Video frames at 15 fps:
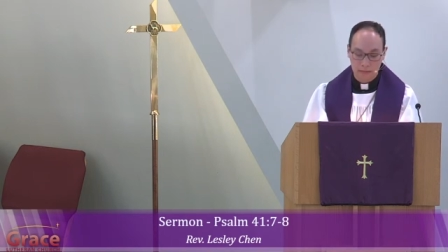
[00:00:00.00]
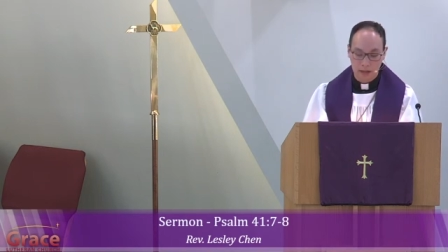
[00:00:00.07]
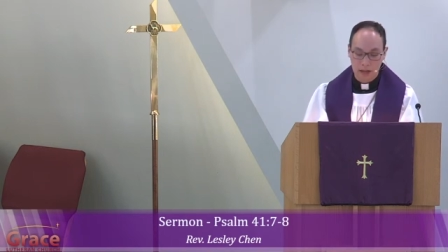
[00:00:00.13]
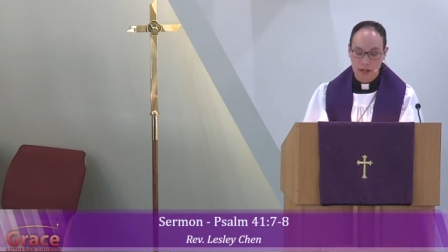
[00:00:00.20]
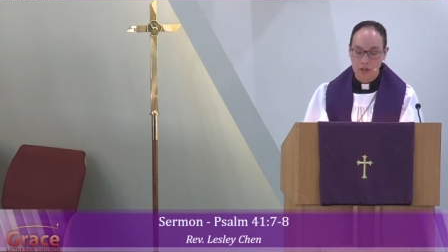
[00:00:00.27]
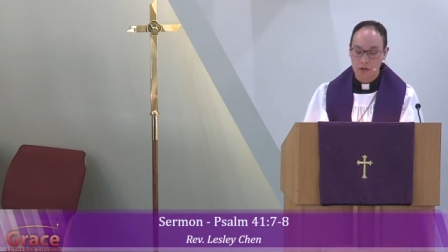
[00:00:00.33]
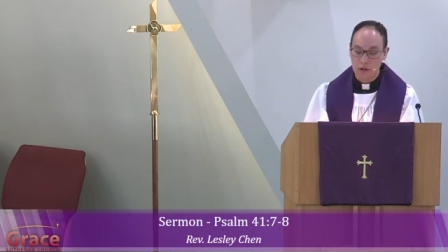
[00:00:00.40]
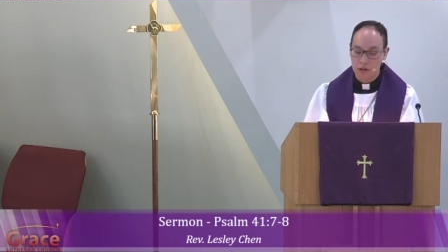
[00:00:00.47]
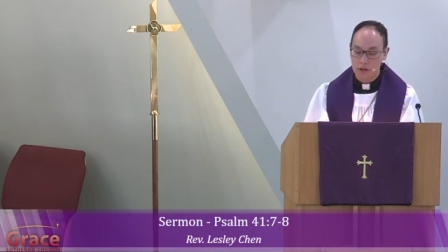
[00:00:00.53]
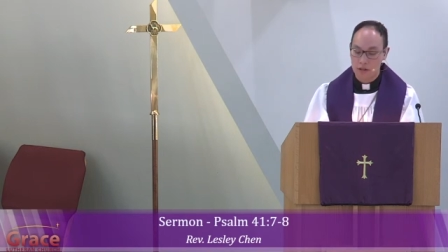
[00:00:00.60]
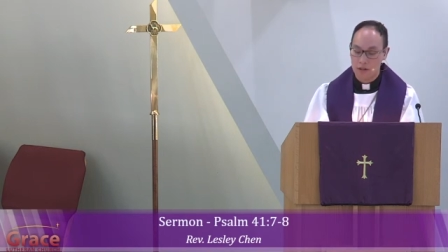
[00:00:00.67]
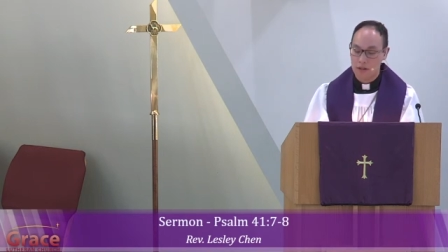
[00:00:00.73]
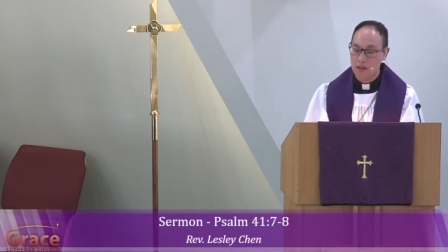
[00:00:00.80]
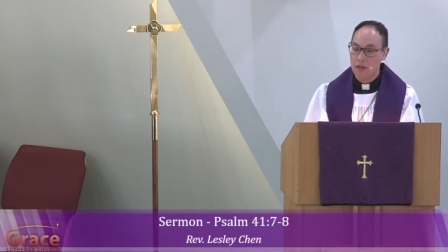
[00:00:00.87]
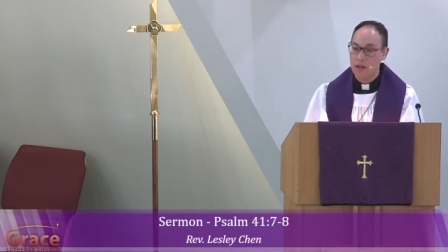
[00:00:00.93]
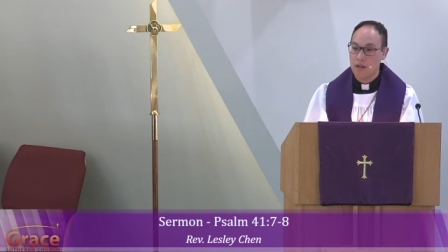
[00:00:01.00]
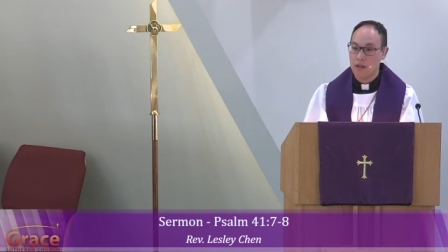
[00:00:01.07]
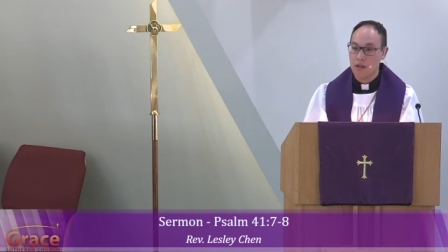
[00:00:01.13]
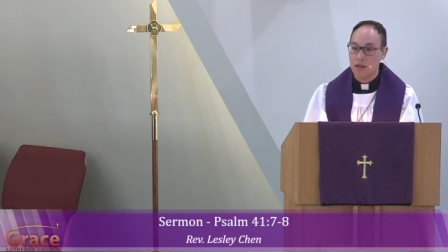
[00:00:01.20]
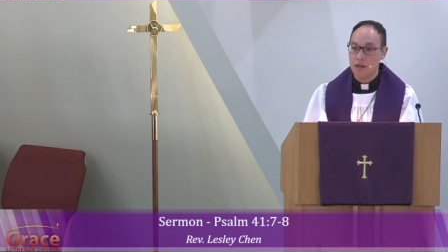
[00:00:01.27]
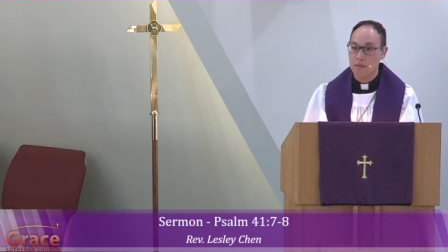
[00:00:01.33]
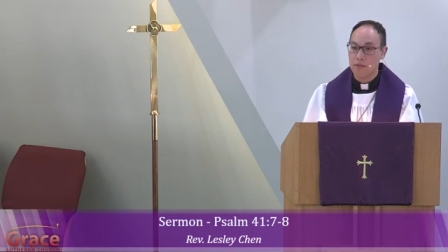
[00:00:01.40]
hatred
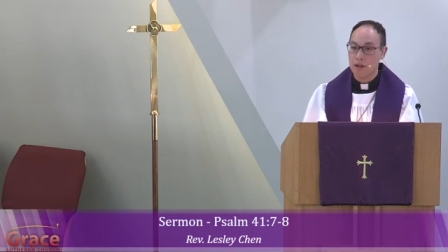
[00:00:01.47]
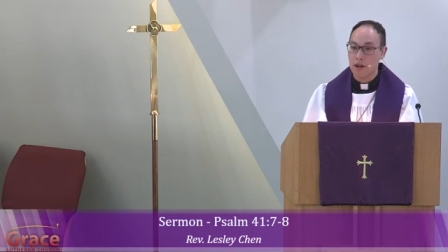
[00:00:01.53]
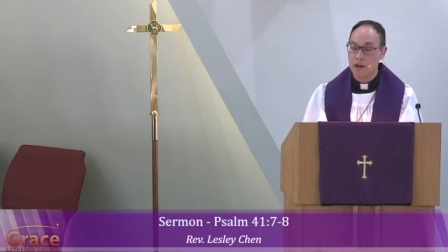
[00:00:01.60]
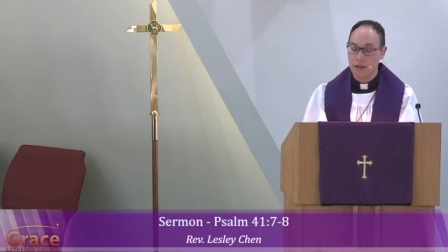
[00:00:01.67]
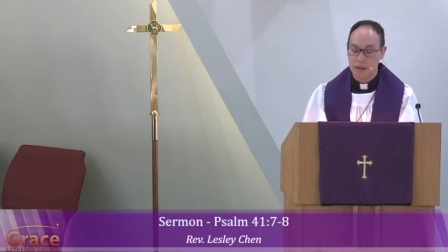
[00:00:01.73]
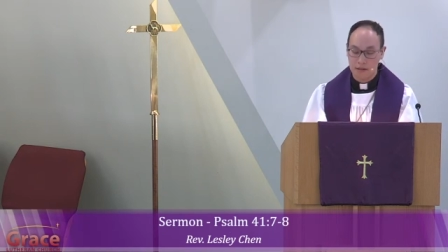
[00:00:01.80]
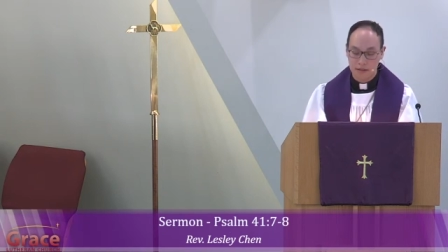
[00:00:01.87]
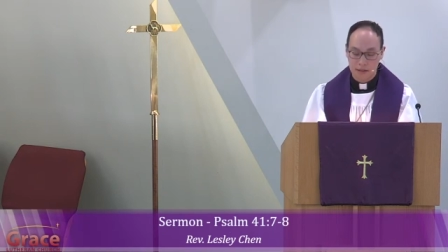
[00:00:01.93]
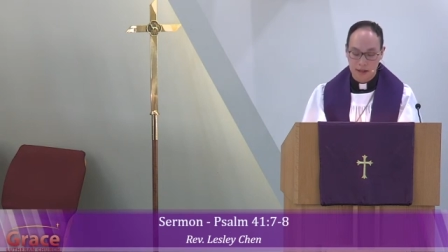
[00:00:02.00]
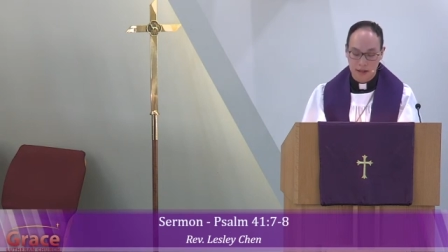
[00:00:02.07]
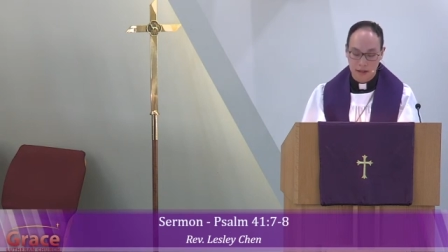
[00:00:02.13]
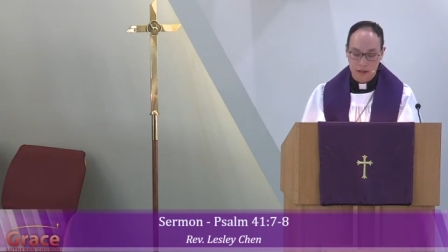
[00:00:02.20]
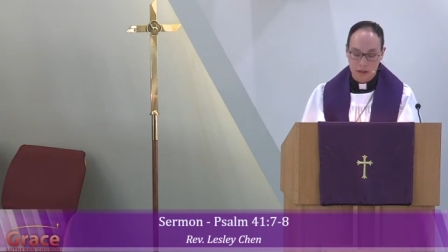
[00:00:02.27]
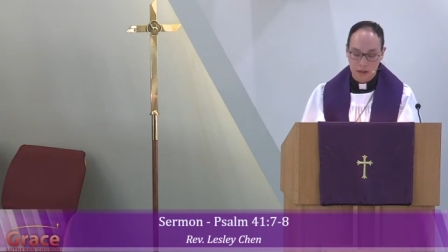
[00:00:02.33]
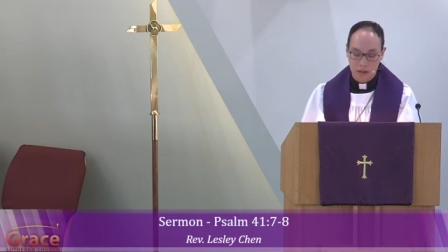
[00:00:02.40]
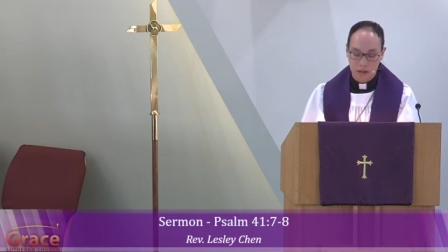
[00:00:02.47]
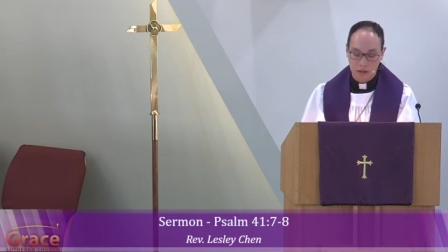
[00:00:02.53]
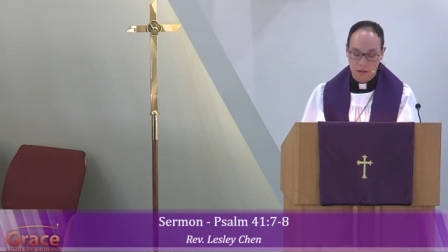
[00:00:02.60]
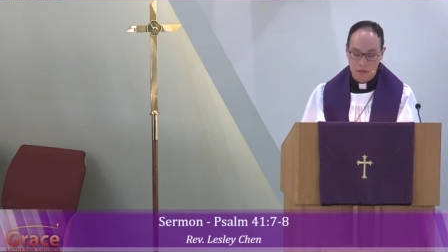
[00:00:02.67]
and plotting his death.